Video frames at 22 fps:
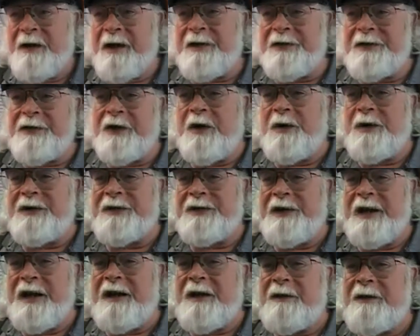And so
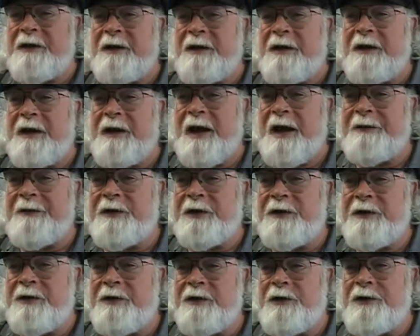instead of have
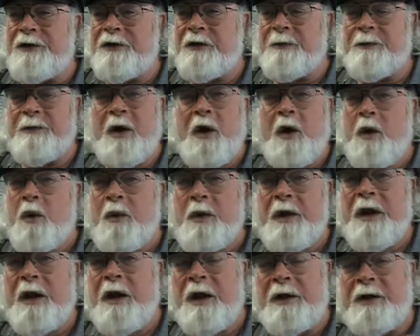to use them
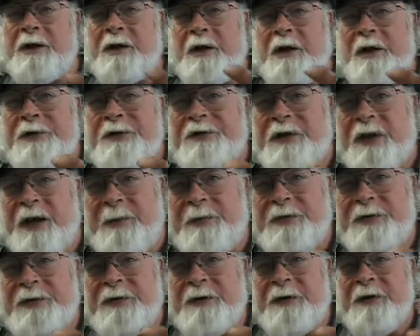only on
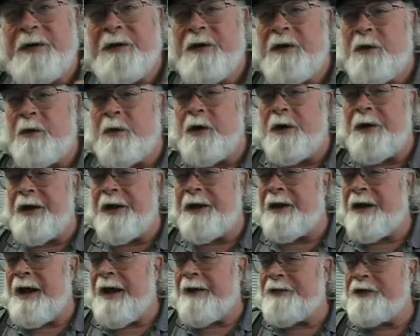close-ups, where they
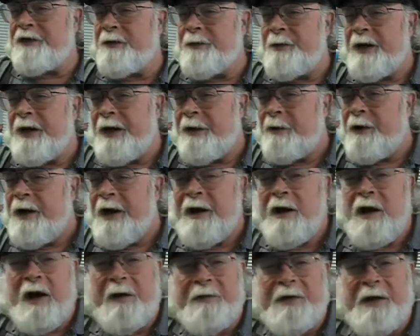could have somebody
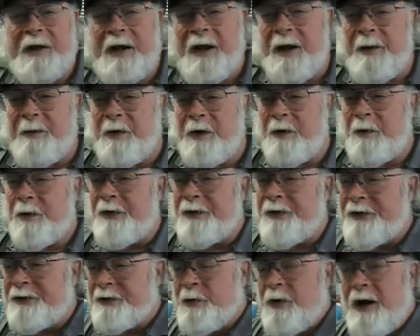right off camera
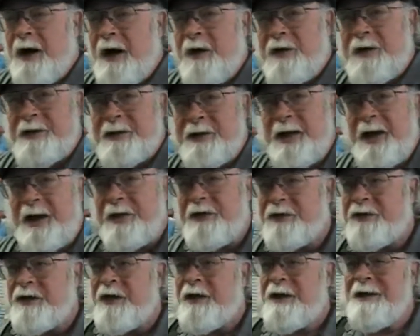with this wire
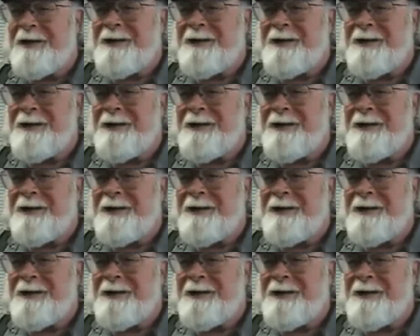attached,